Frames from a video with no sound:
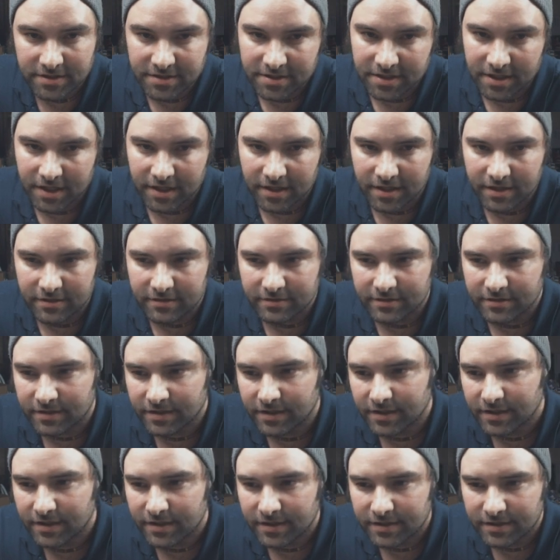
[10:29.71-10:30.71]
Check it out.
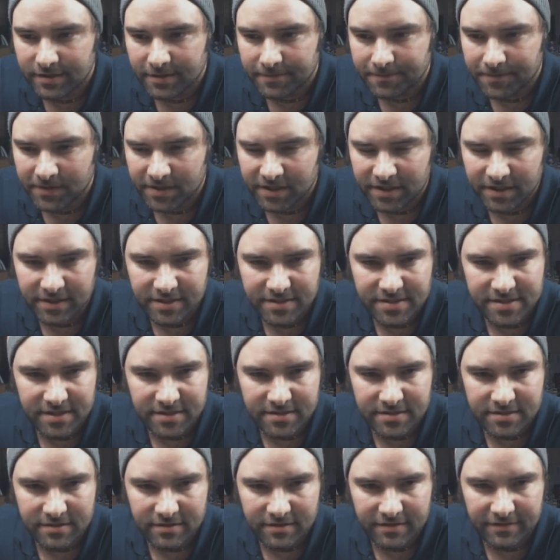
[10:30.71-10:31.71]
They're pretty easy
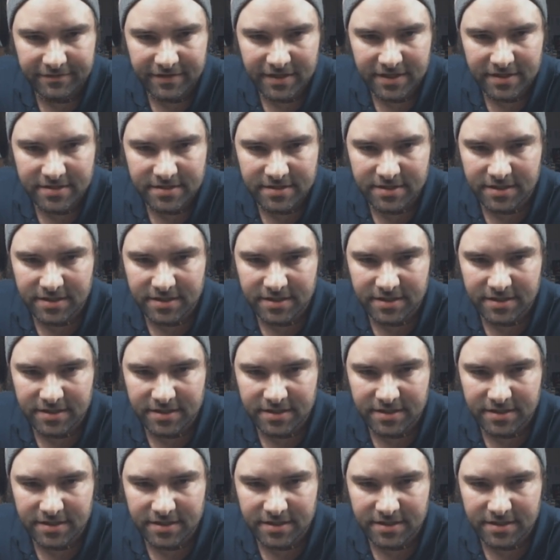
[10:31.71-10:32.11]
surveys.